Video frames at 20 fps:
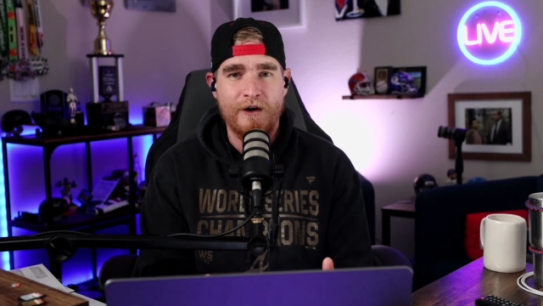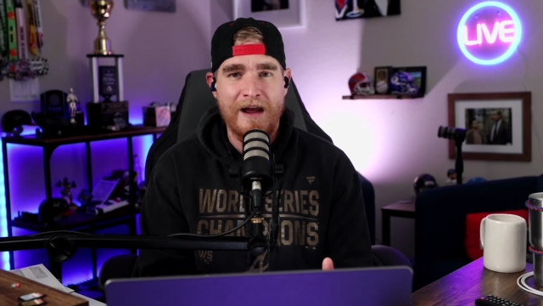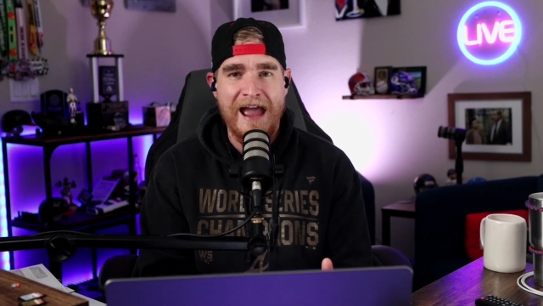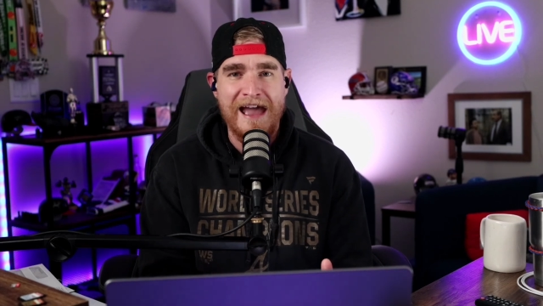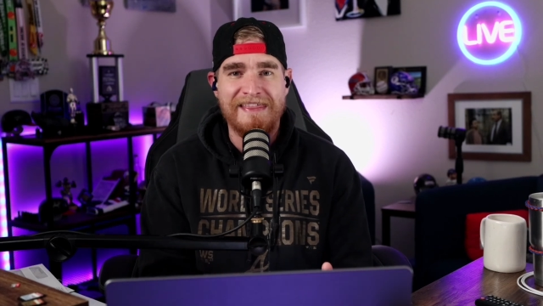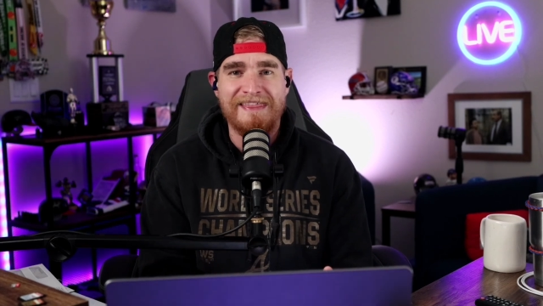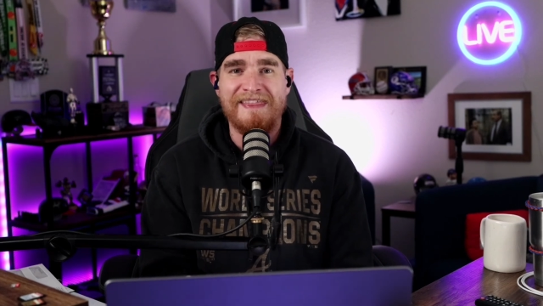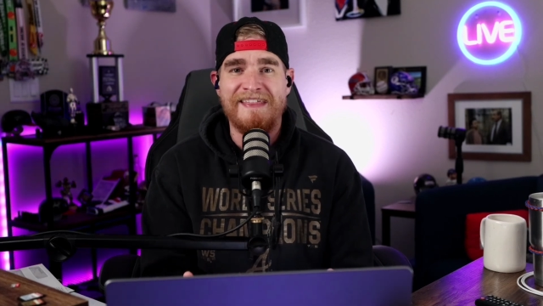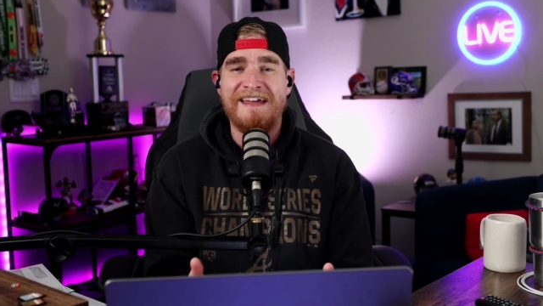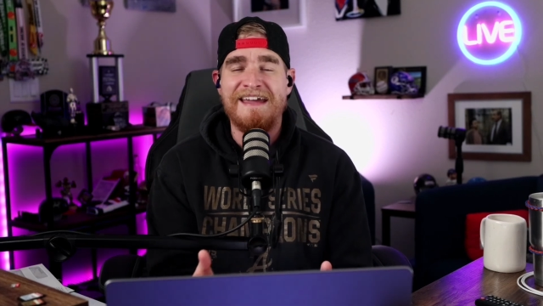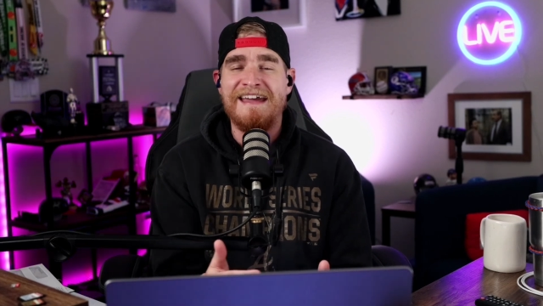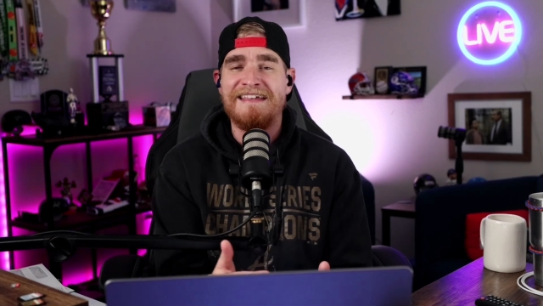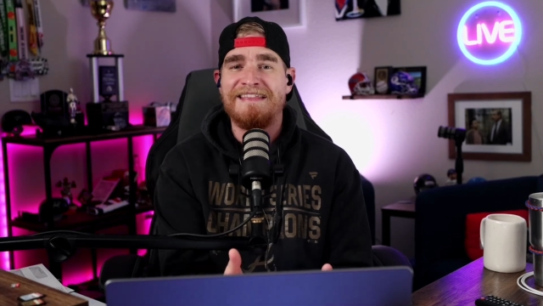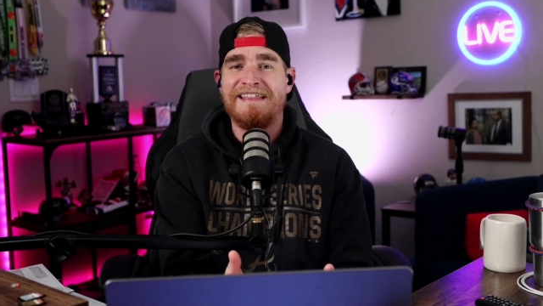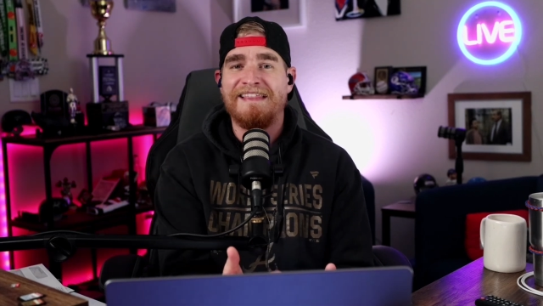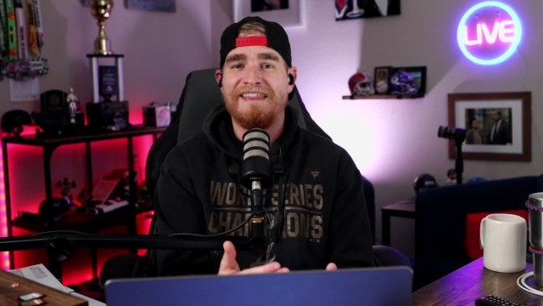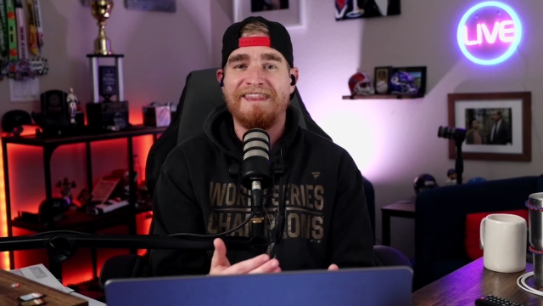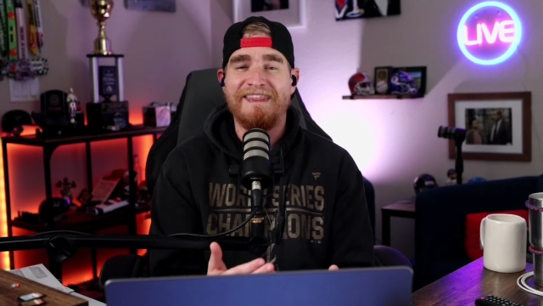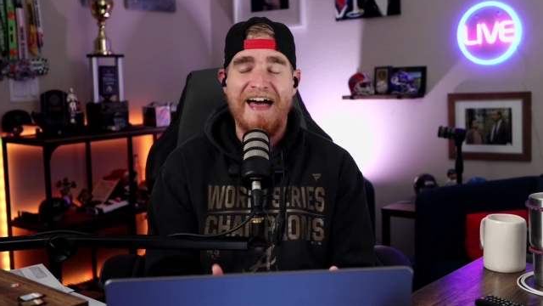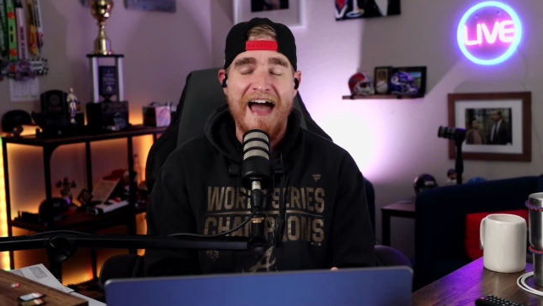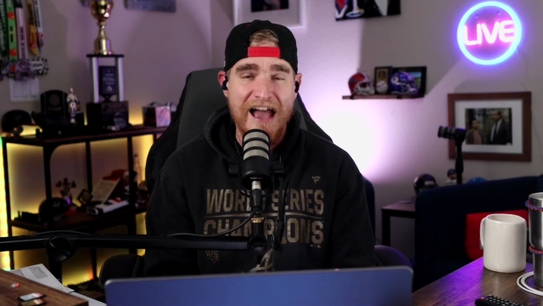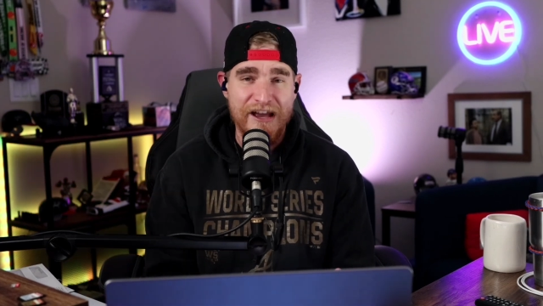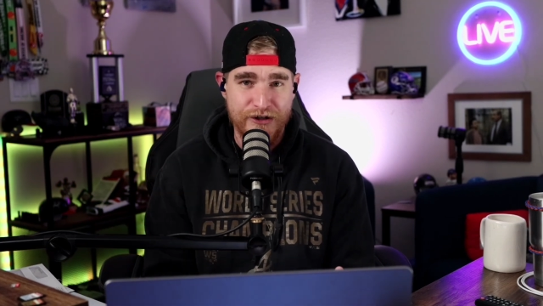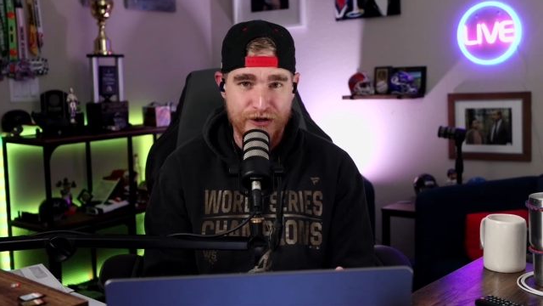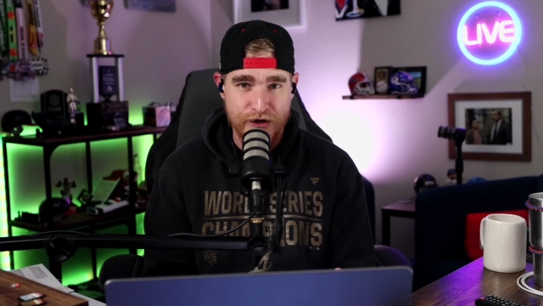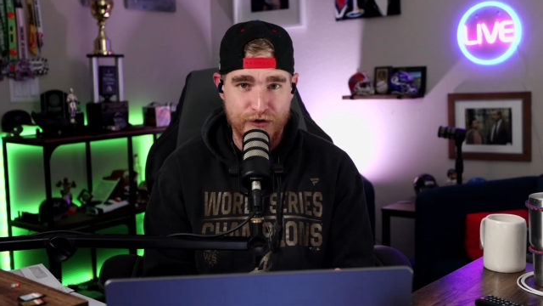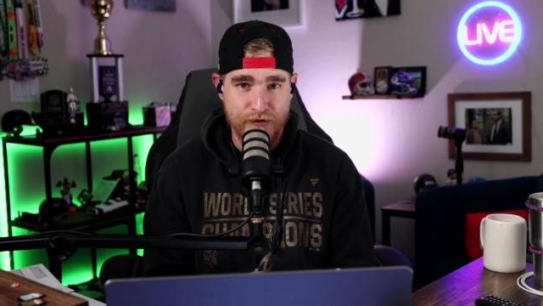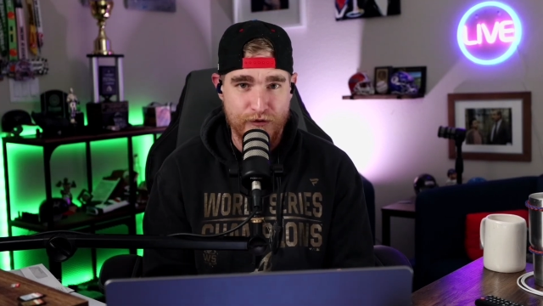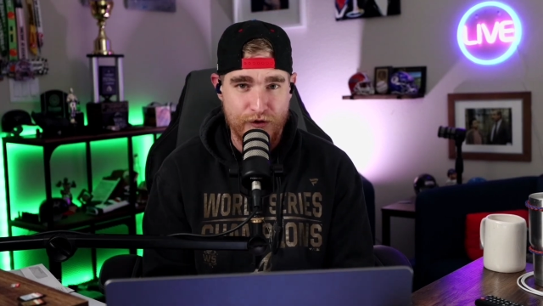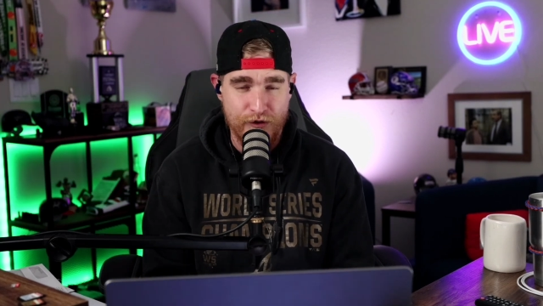athlete in the last
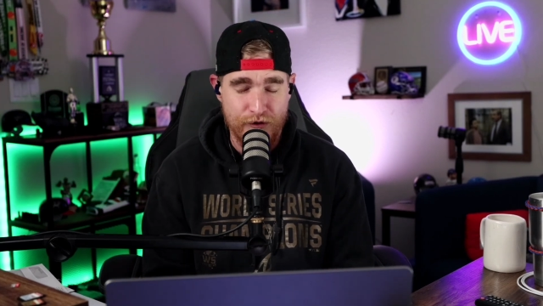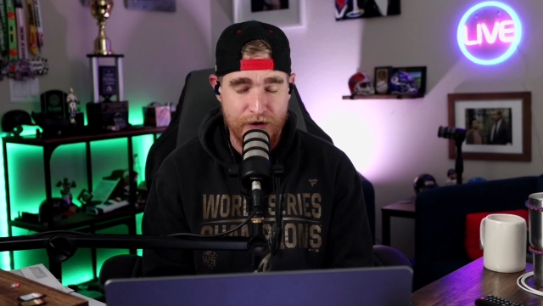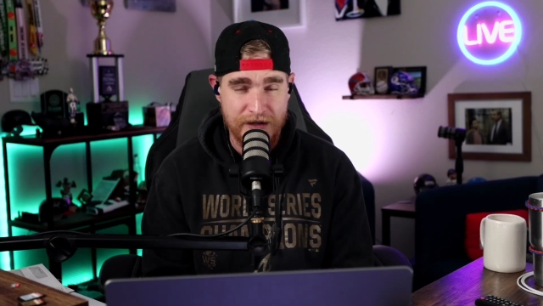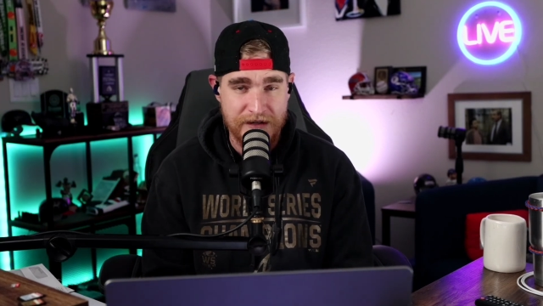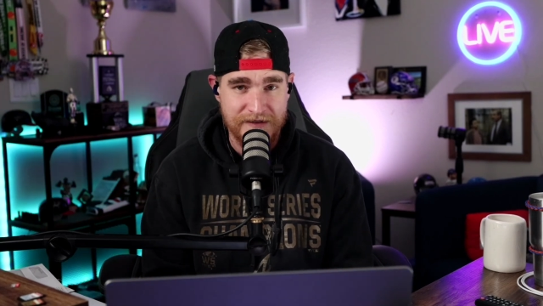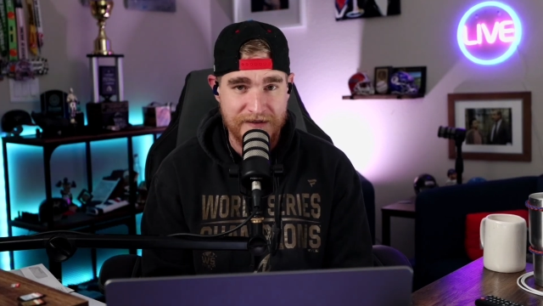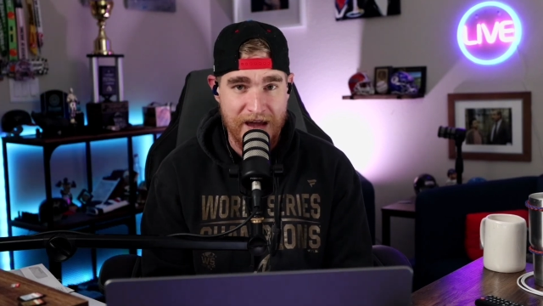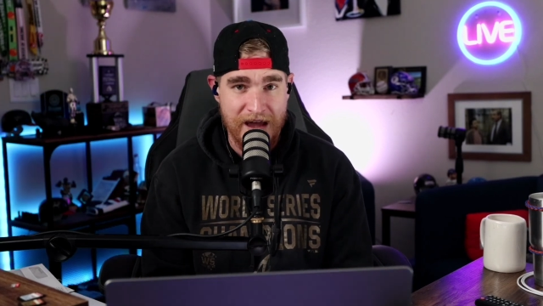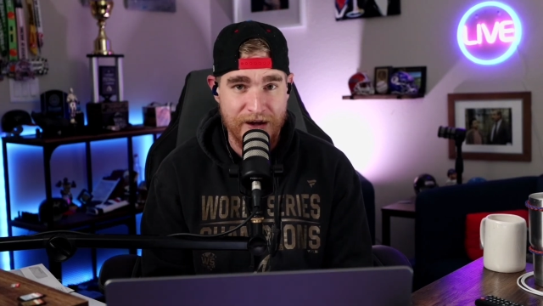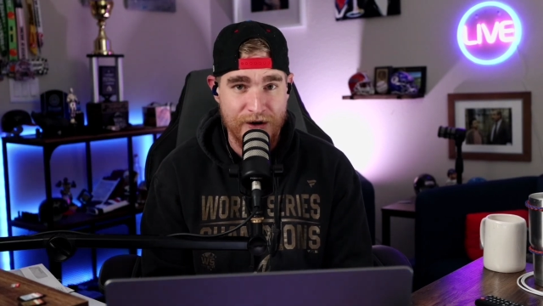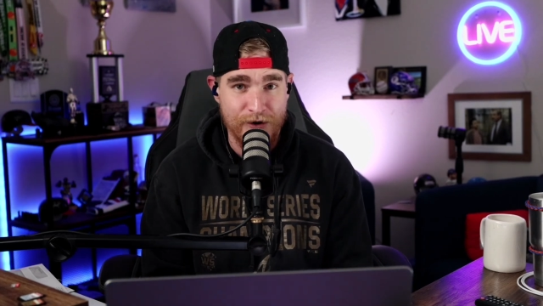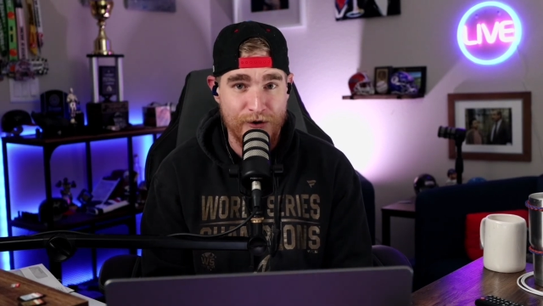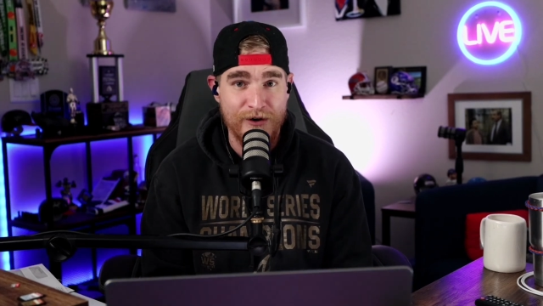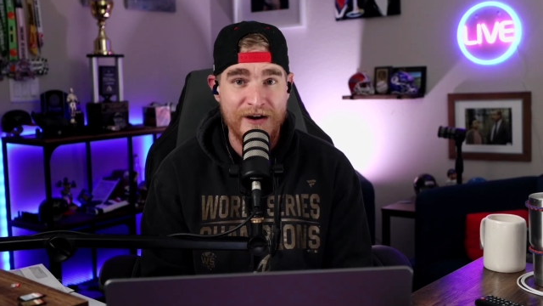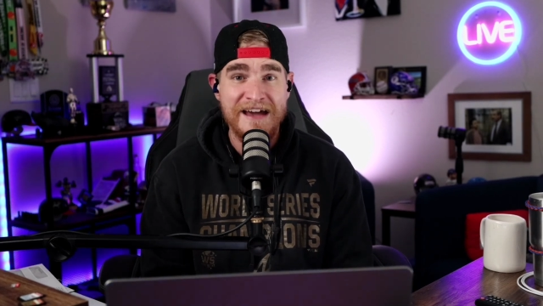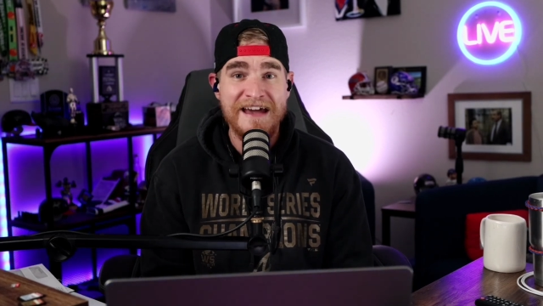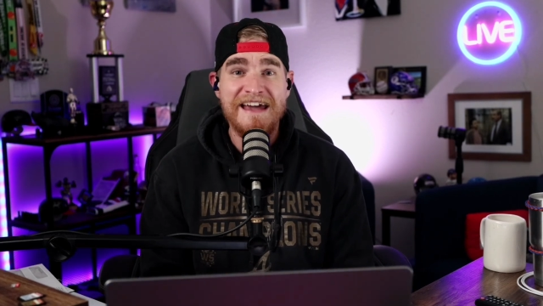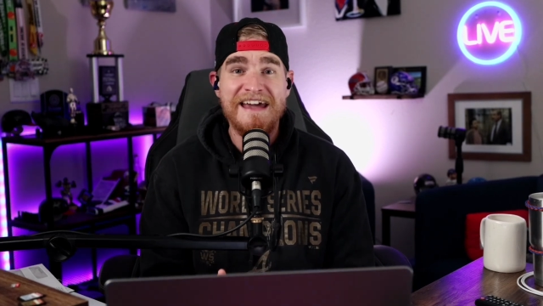year's recruiting cycle.